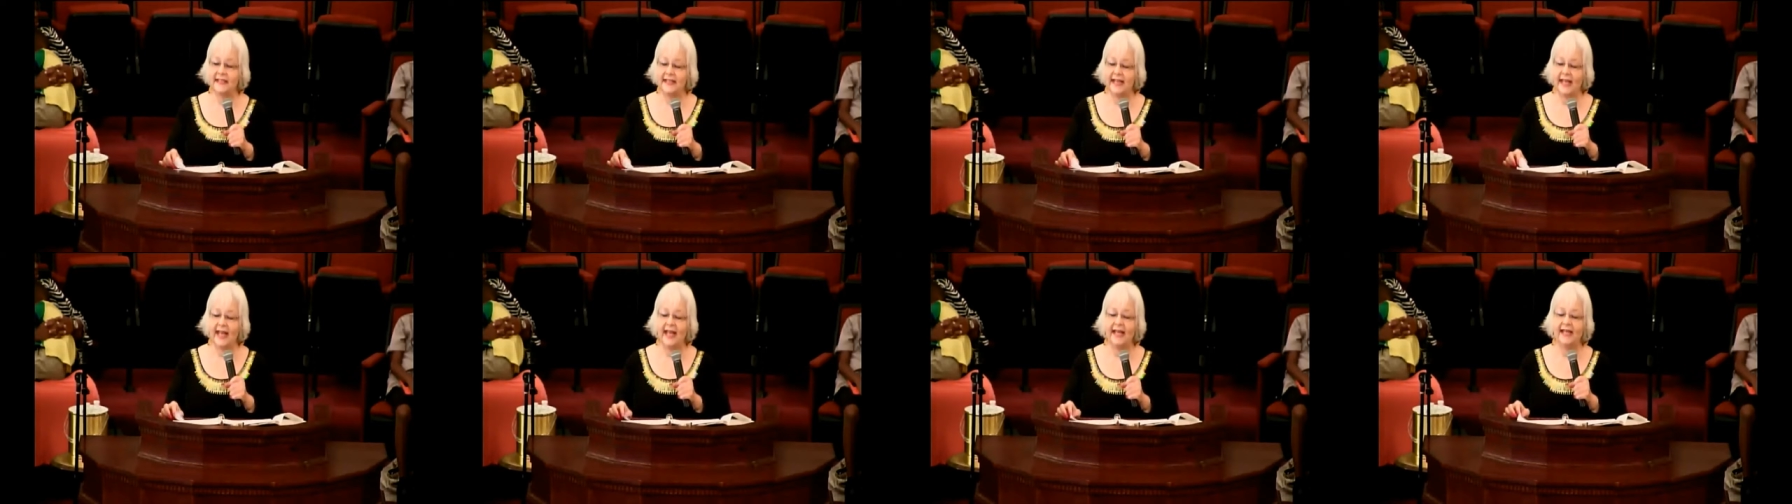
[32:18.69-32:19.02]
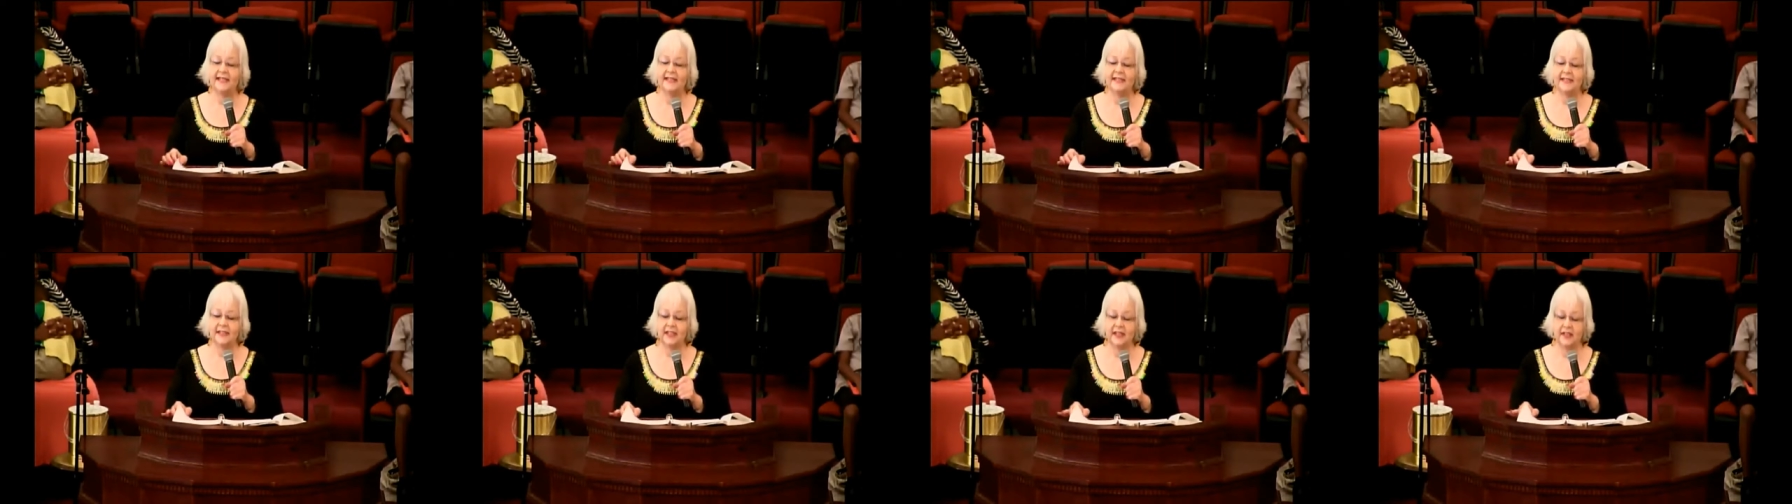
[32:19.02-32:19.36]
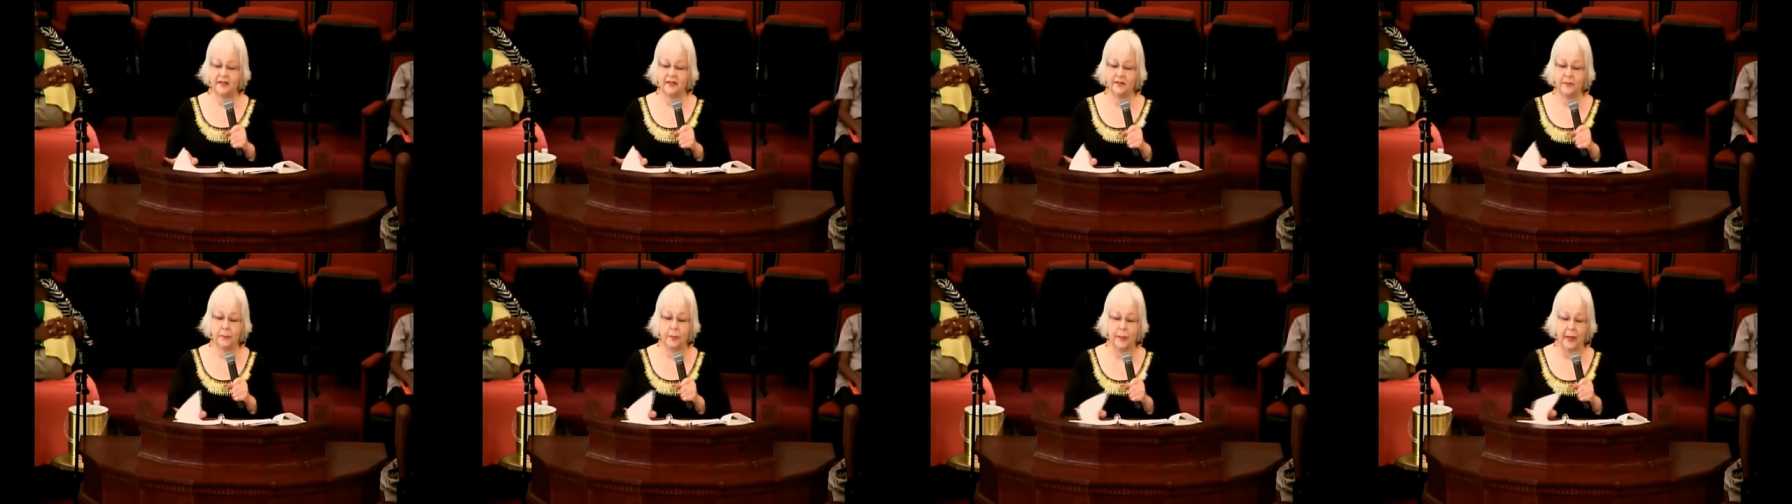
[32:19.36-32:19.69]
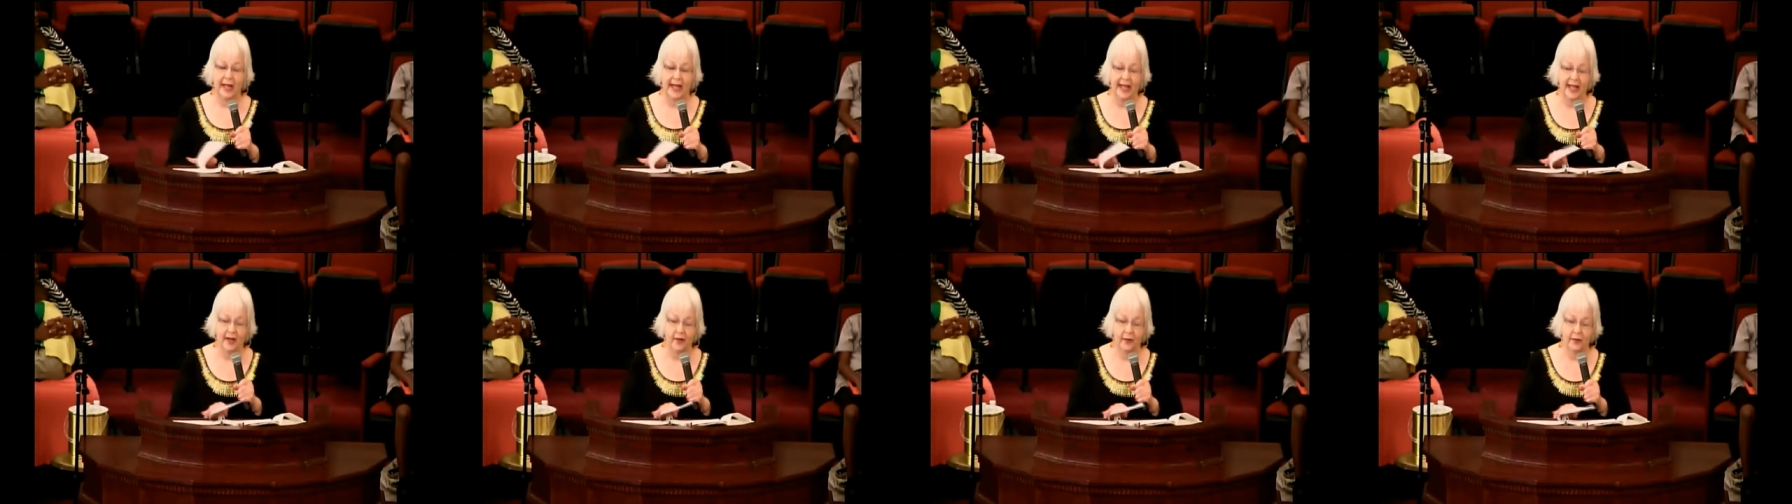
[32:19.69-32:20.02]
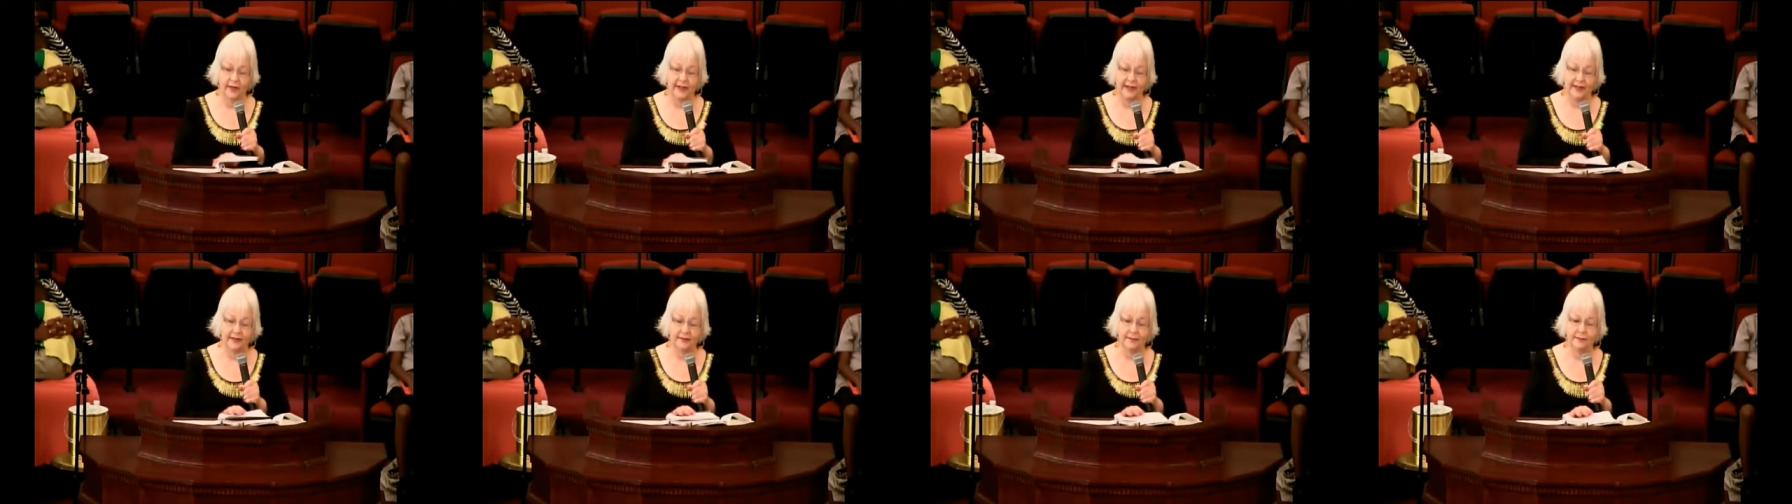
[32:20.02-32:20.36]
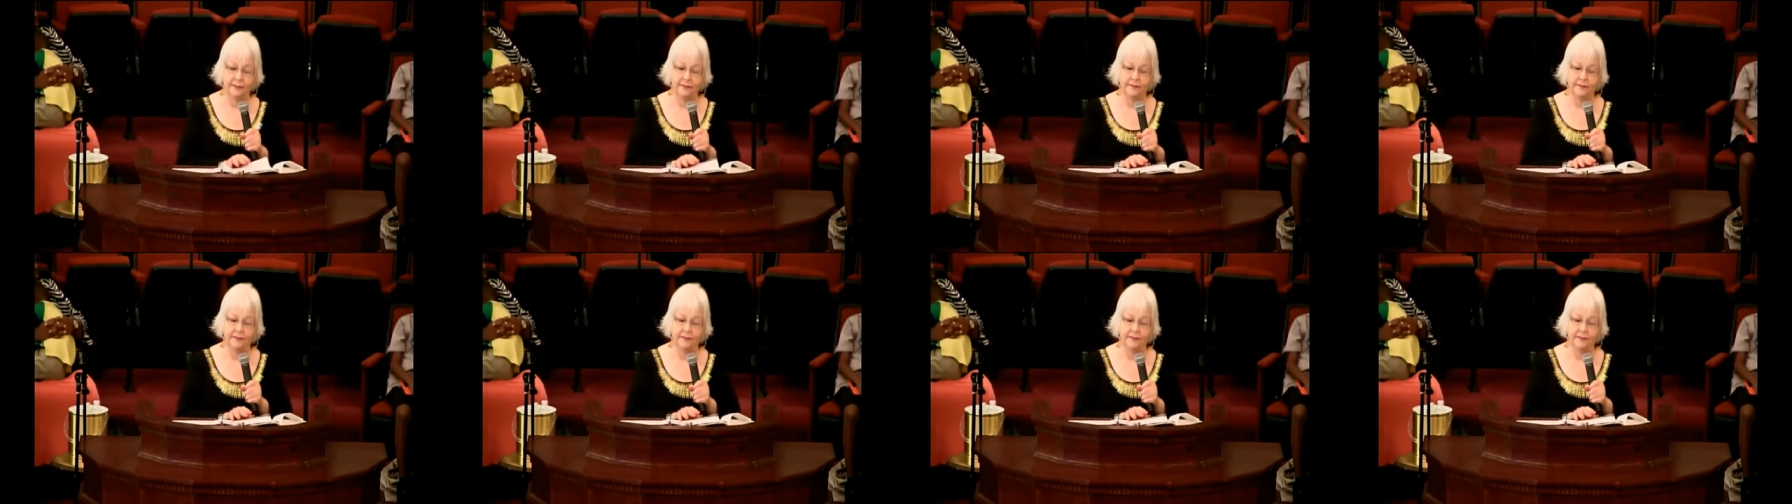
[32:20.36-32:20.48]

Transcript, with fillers: task of plowing.